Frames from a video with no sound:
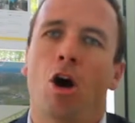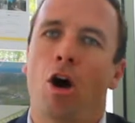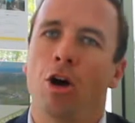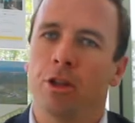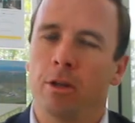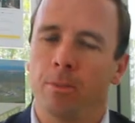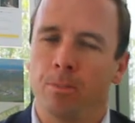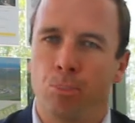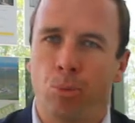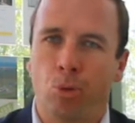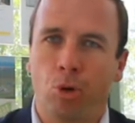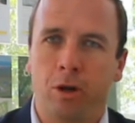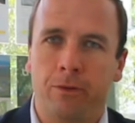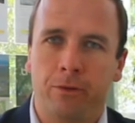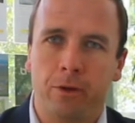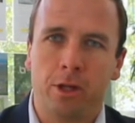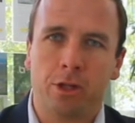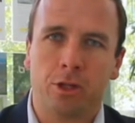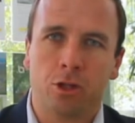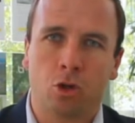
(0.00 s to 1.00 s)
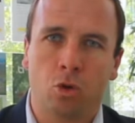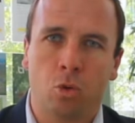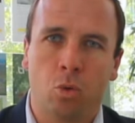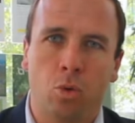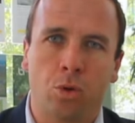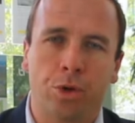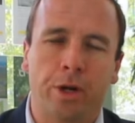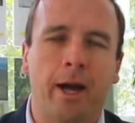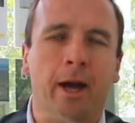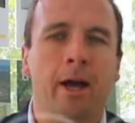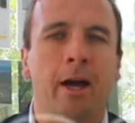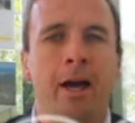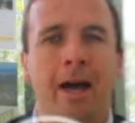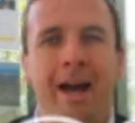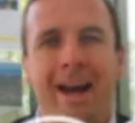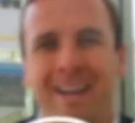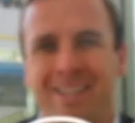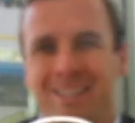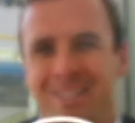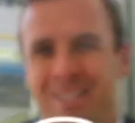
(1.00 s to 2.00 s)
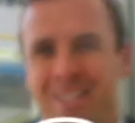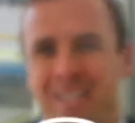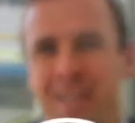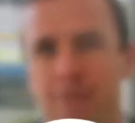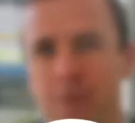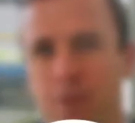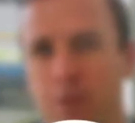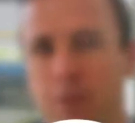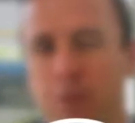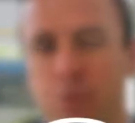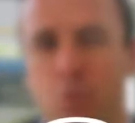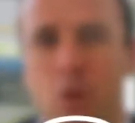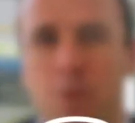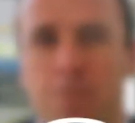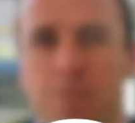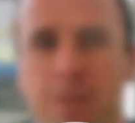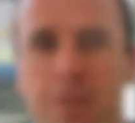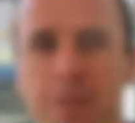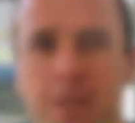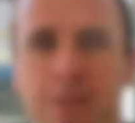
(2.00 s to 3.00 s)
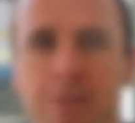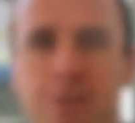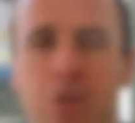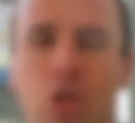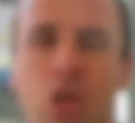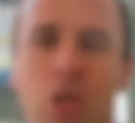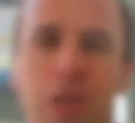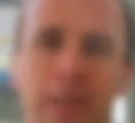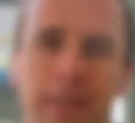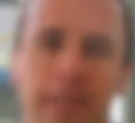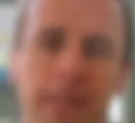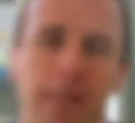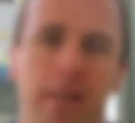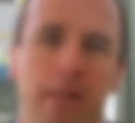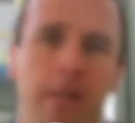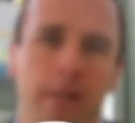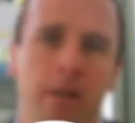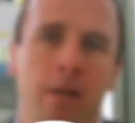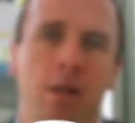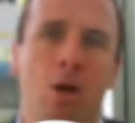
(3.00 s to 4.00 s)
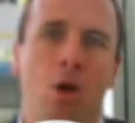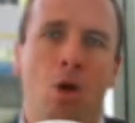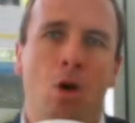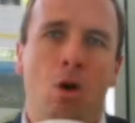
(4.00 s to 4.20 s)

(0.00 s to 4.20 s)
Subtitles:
on the previous quarter at 73%. So clearly